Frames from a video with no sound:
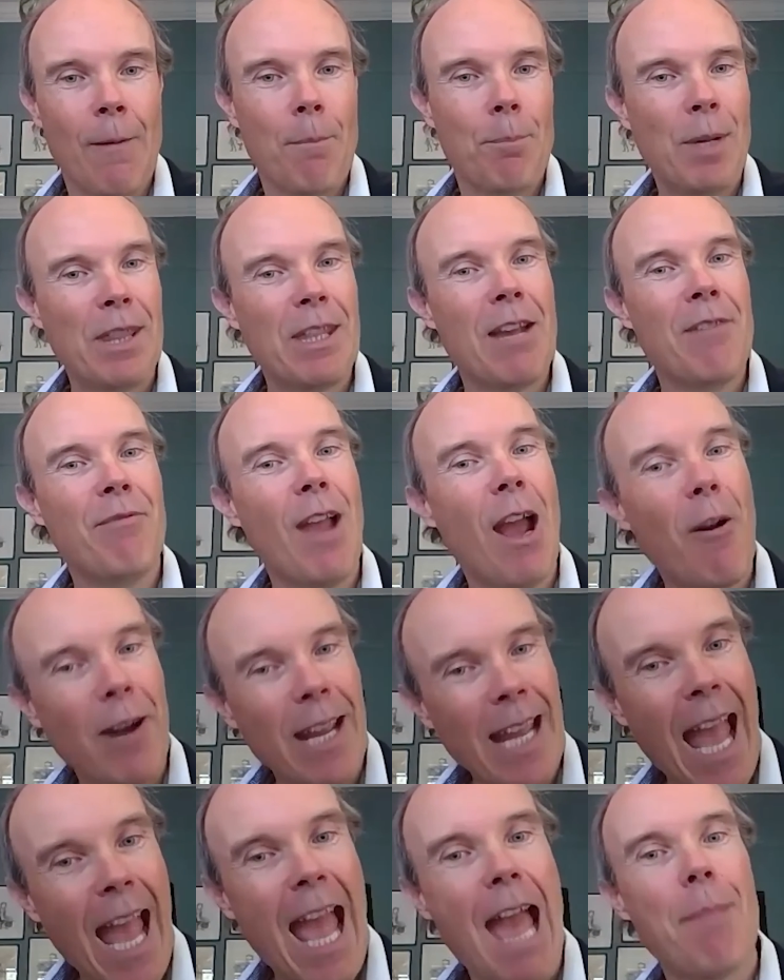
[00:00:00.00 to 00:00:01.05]
But they're very
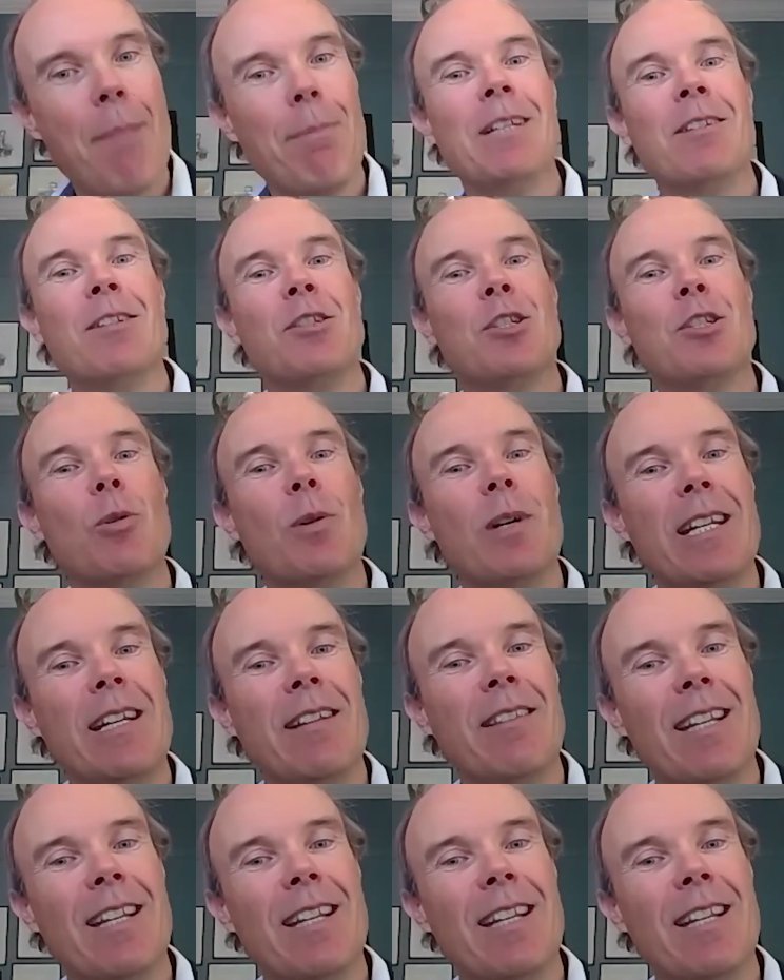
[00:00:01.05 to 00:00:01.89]
happy to do it in